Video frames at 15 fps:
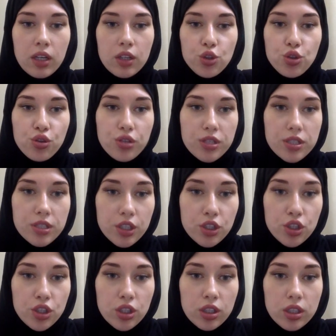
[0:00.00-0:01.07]

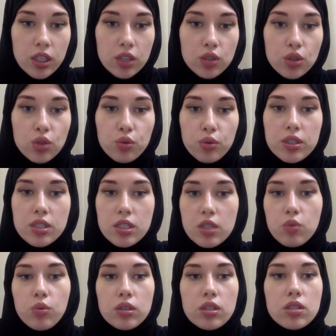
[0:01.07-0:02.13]
jurisdiction and you will see
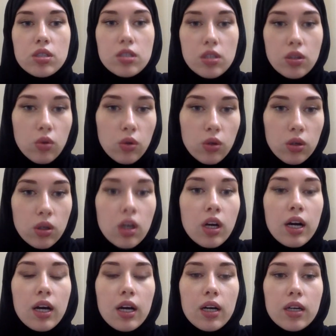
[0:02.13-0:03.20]
what is the law,
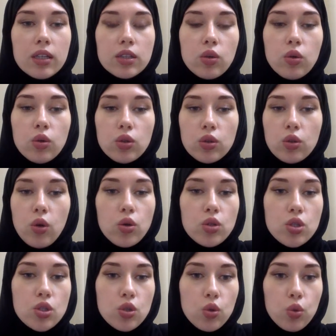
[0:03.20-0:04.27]
and
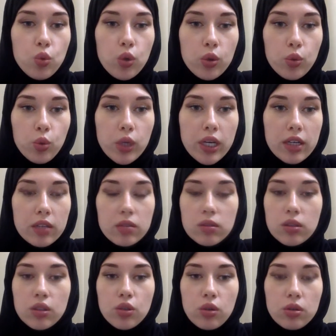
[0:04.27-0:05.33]
also where
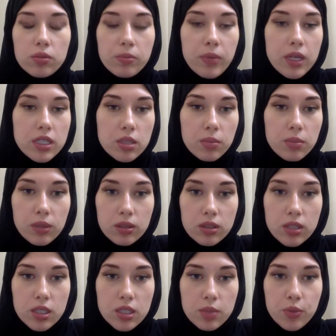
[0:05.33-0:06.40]
your possible
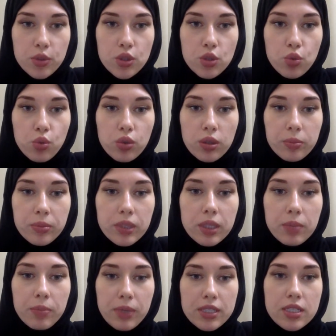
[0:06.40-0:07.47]
disputes will be
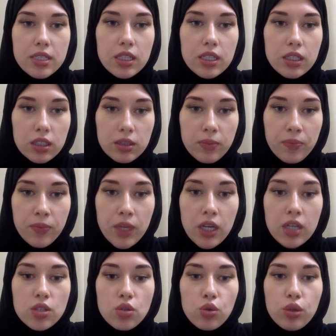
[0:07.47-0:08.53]
proceeded.
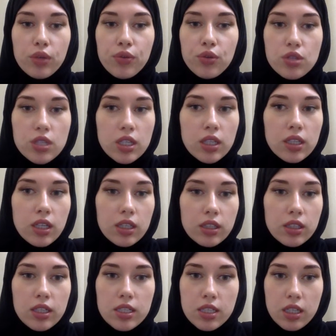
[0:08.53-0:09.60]
So if you see that
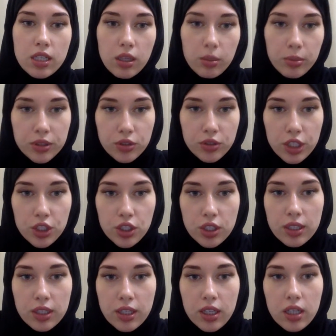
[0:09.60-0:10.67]
there is an
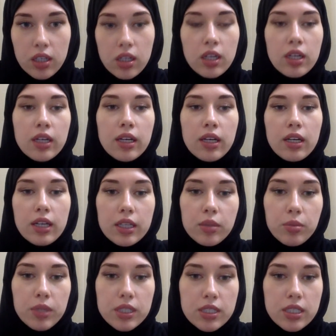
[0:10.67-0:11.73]
arbitration there, it
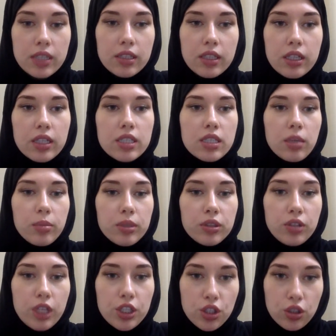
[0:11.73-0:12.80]
means that there is
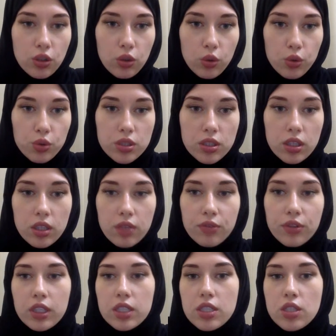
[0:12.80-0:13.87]
arbitration clause.
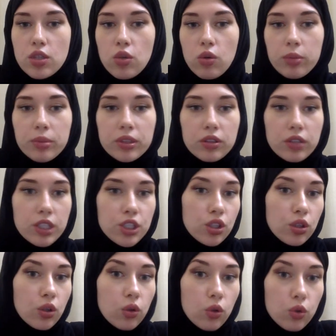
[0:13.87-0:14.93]
If there is no
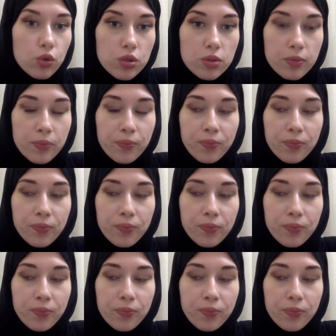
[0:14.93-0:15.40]
arbitration clause,